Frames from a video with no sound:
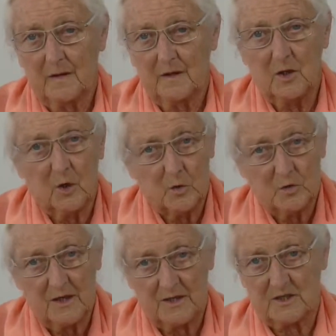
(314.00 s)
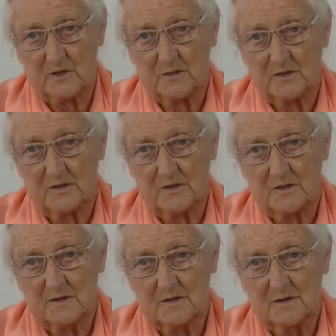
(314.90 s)
the Old Testament,
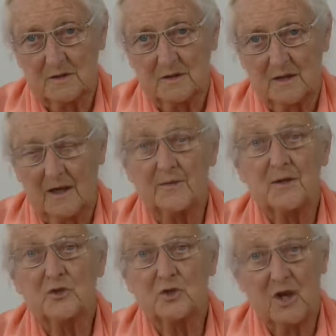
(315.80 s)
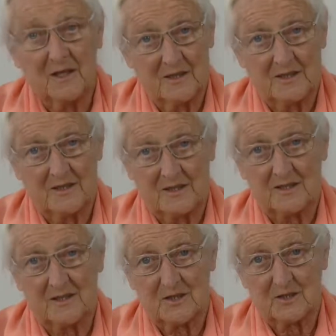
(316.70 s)
and the
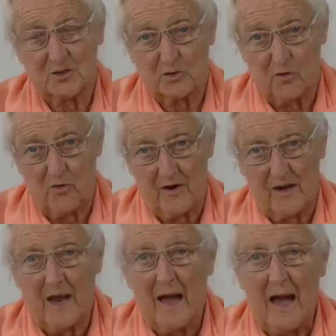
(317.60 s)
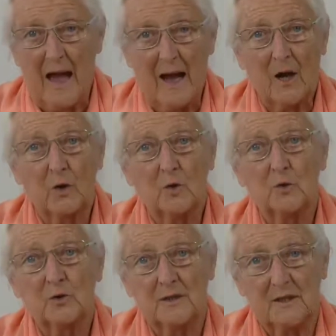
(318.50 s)
Genesis story.
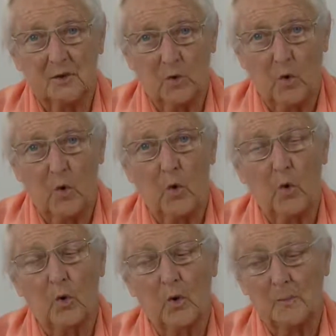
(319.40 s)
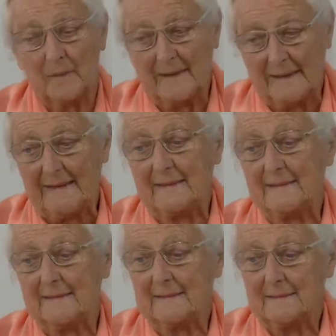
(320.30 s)
How did it all
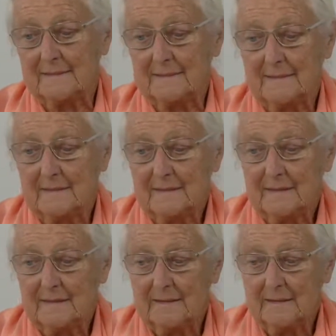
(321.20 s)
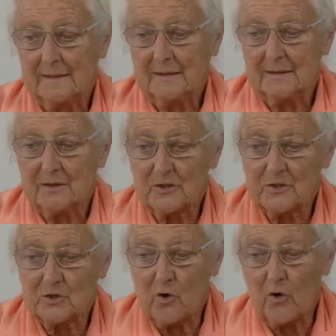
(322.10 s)
begin? The
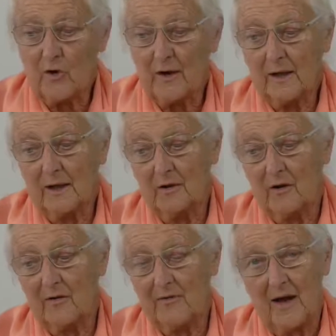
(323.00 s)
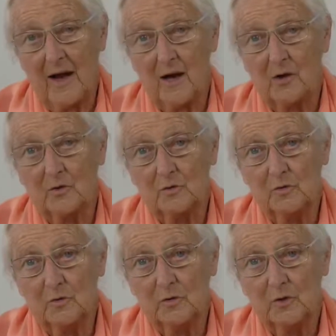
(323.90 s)
story of
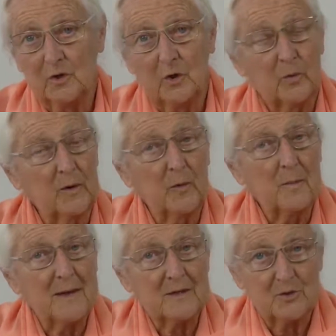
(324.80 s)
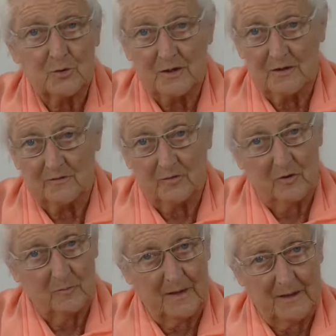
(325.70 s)
how we were meant to live
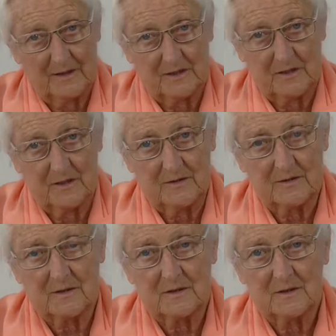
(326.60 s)
on planet Earth